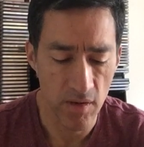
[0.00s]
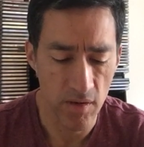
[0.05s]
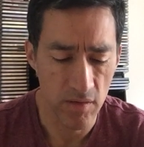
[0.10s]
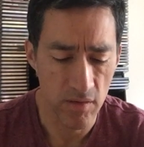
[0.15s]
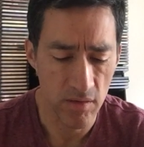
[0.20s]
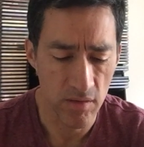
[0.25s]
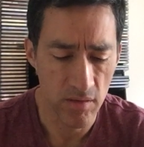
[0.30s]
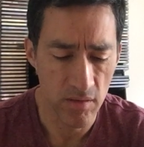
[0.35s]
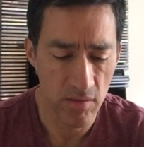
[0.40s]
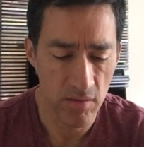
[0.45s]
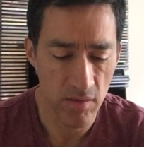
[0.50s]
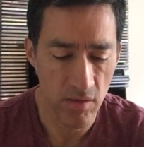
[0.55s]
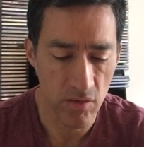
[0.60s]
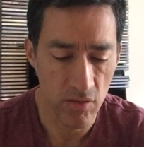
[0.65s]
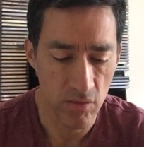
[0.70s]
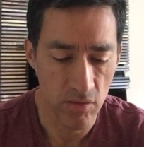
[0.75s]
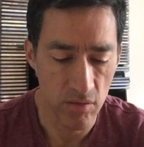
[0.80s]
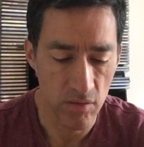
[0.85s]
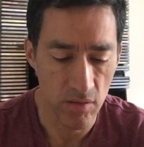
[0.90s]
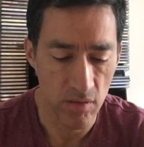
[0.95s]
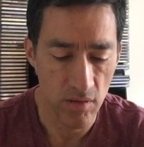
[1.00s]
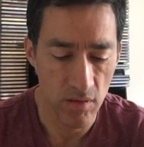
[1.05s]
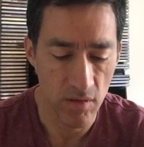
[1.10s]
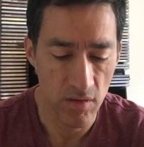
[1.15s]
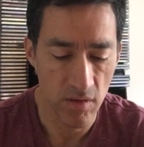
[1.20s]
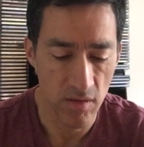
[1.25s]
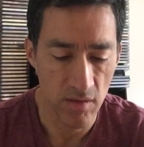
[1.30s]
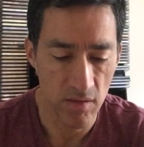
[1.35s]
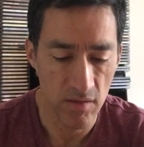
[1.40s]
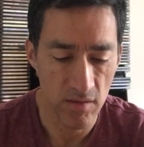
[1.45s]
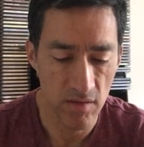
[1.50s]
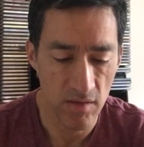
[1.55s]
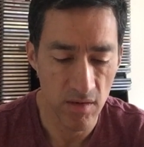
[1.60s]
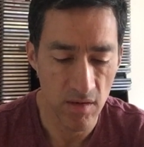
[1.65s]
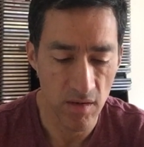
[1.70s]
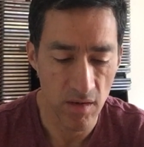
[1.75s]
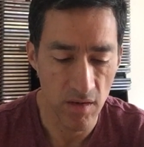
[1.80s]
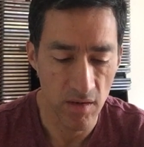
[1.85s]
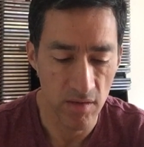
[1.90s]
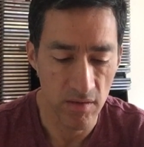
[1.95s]
and second disc
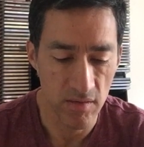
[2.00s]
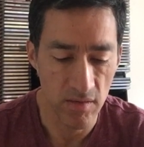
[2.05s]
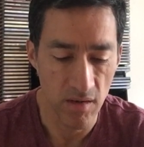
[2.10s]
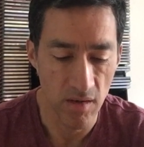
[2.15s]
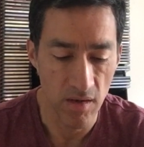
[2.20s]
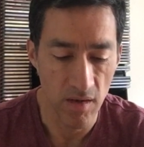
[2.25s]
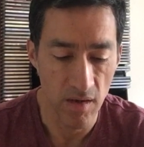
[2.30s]
is